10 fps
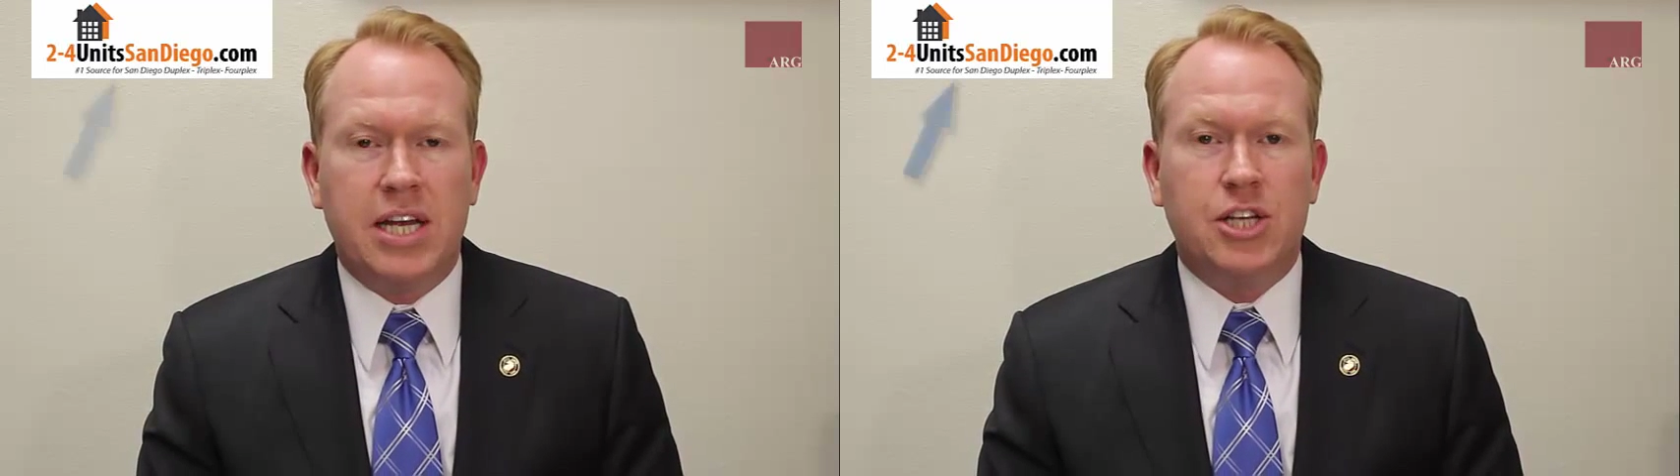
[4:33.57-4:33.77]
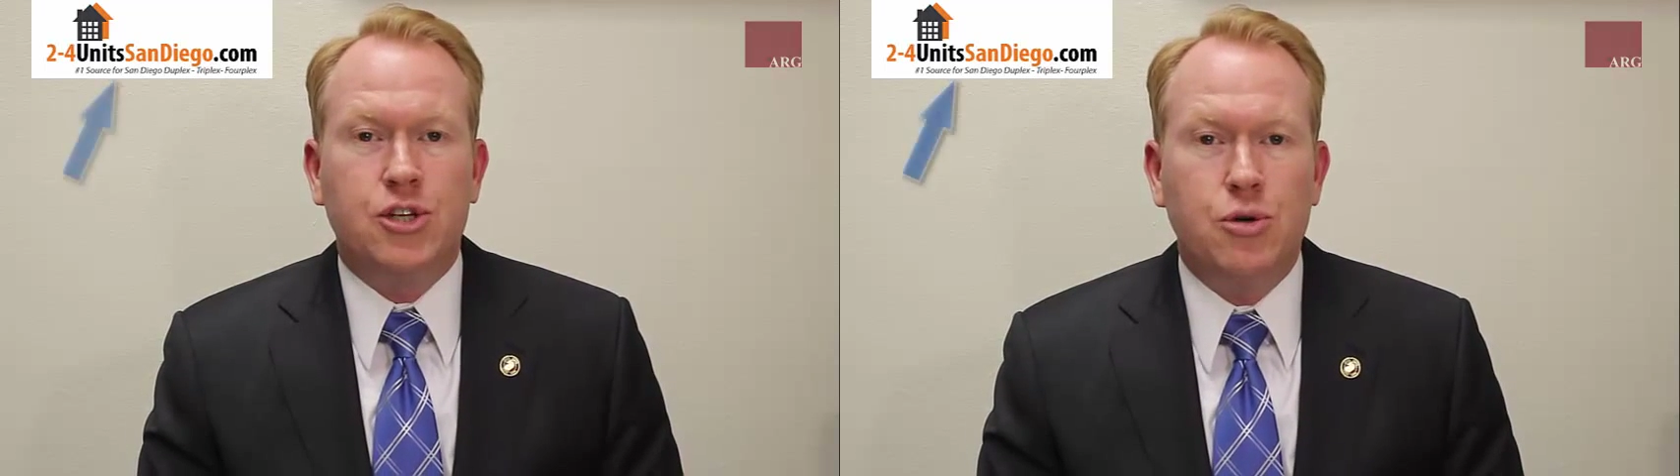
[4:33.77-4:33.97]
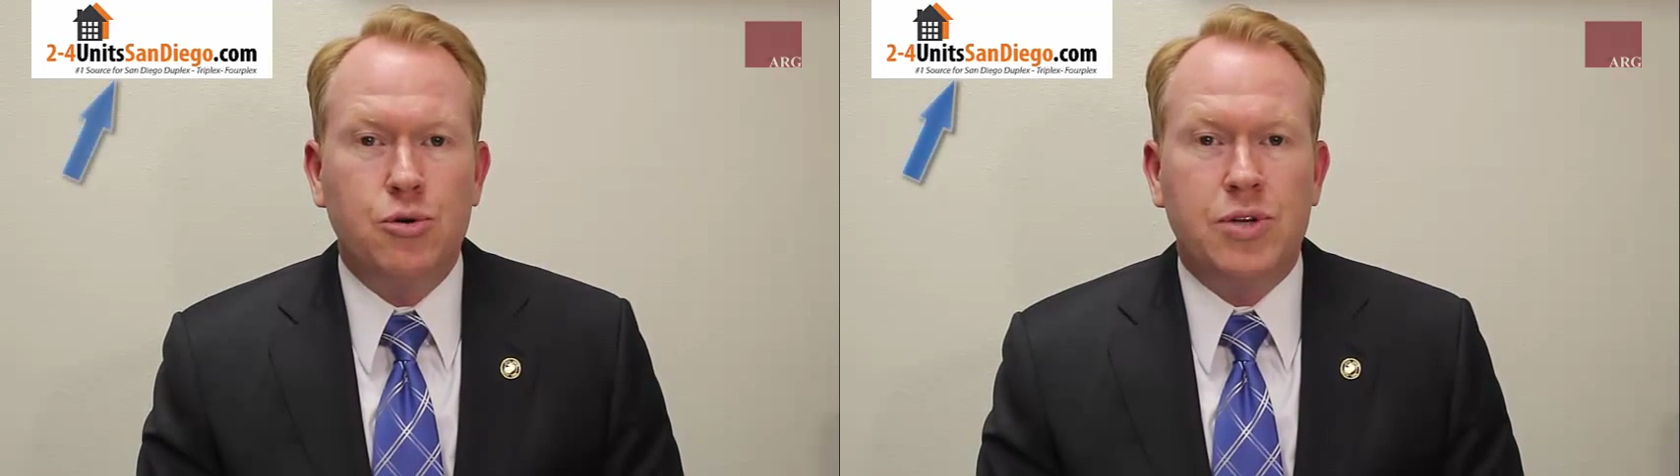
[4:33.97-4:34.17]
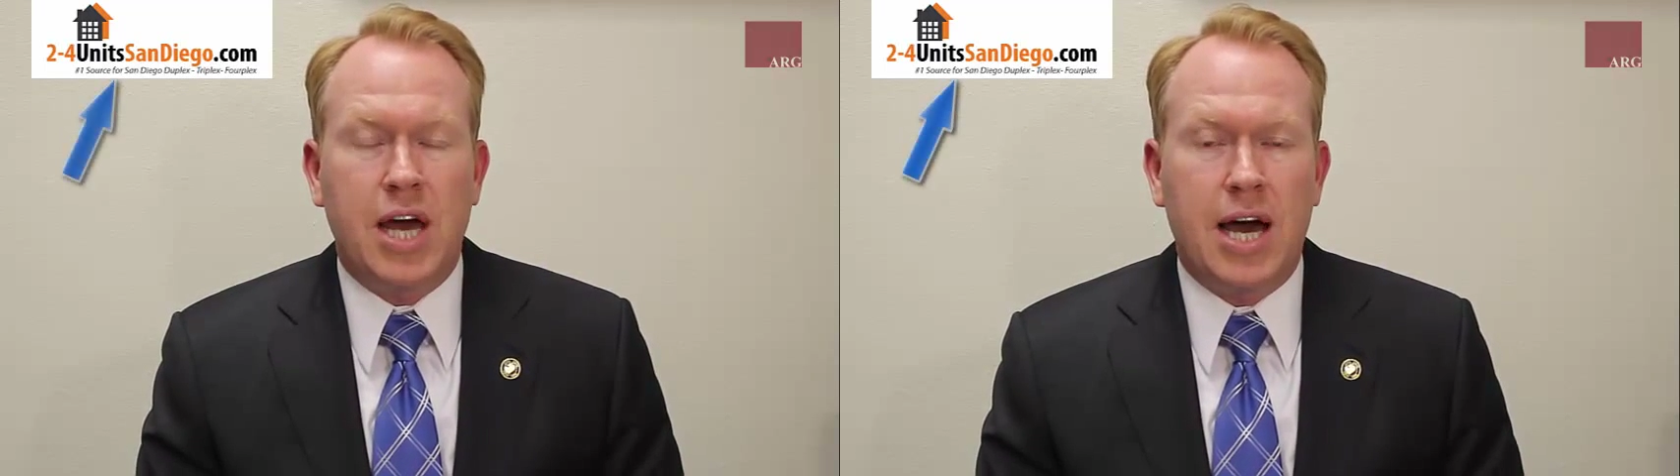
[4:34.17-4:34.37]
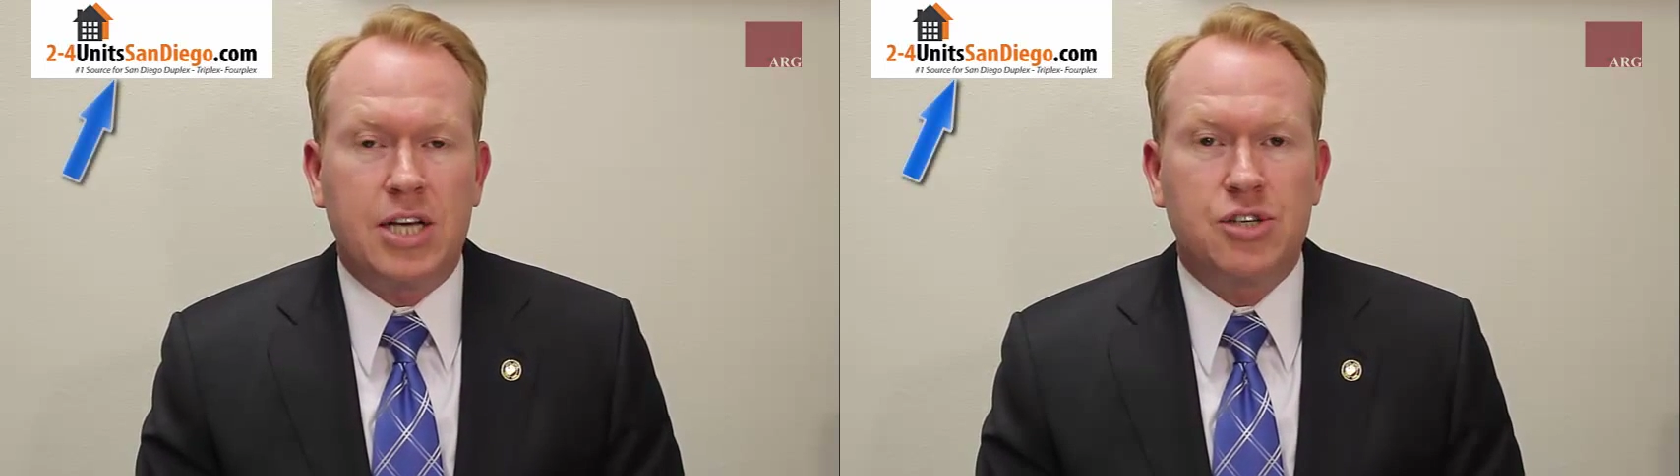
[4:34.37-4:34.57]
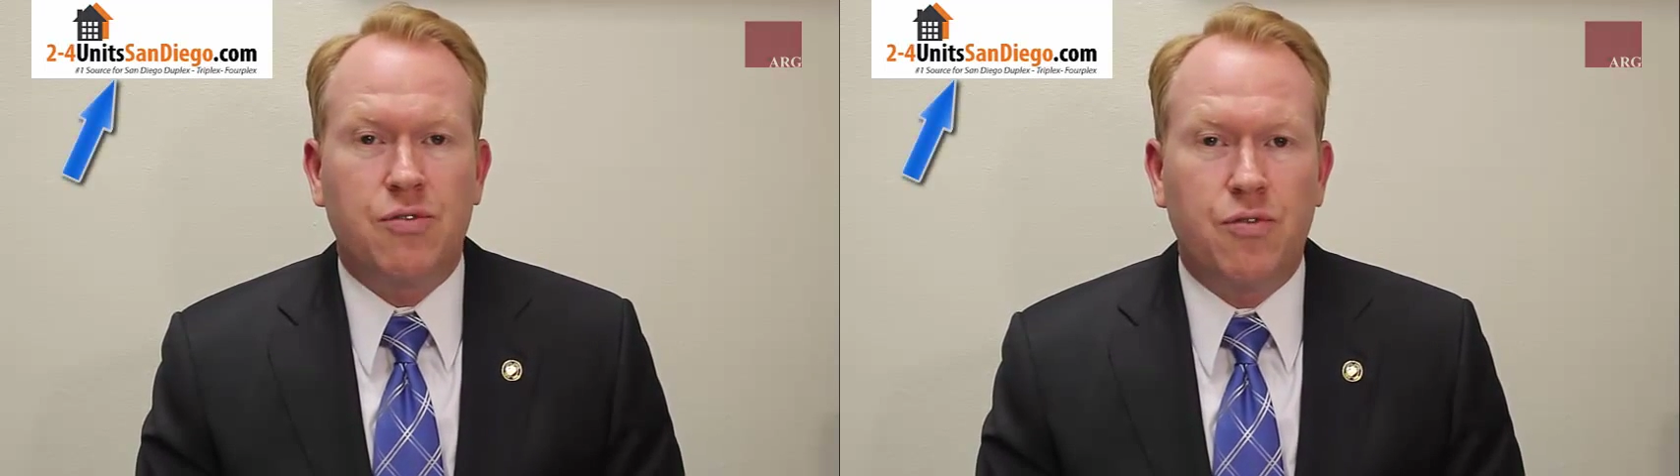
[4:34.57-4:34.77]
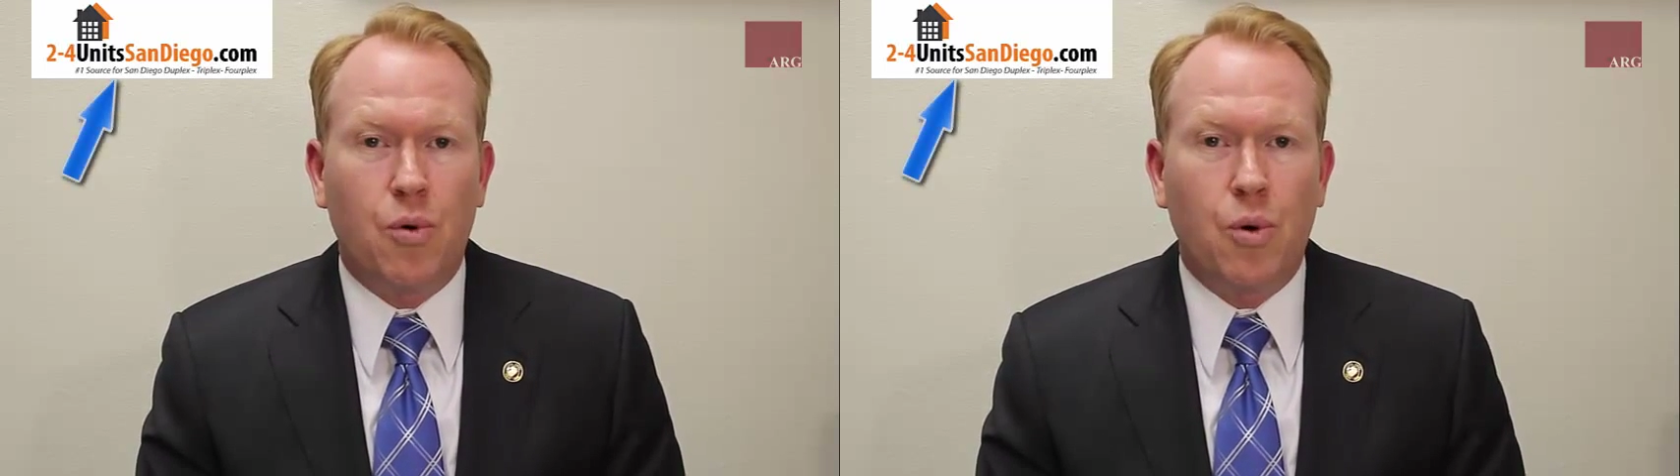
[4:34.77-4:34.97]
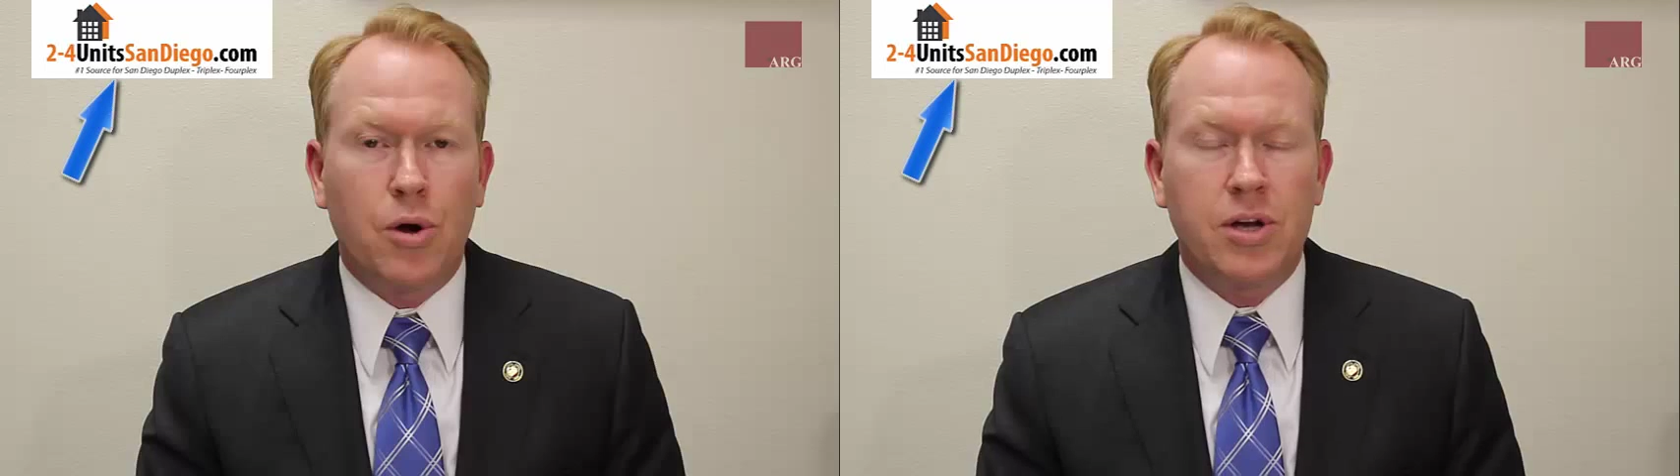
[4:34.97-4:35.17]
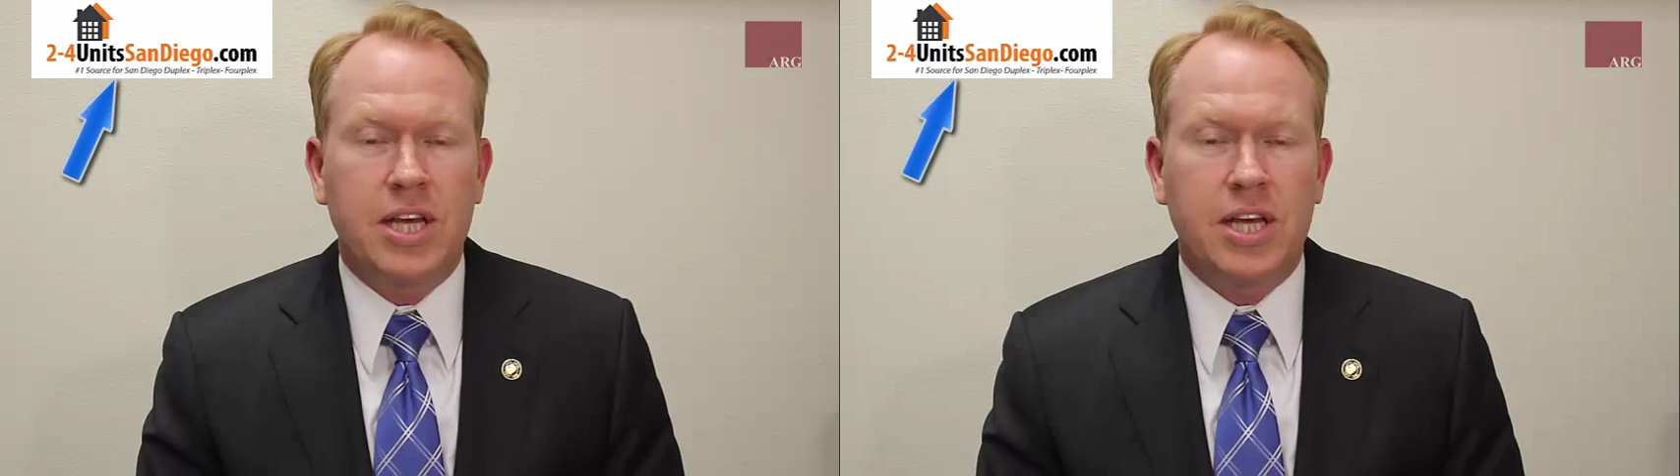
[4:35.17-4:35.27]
at 2-4,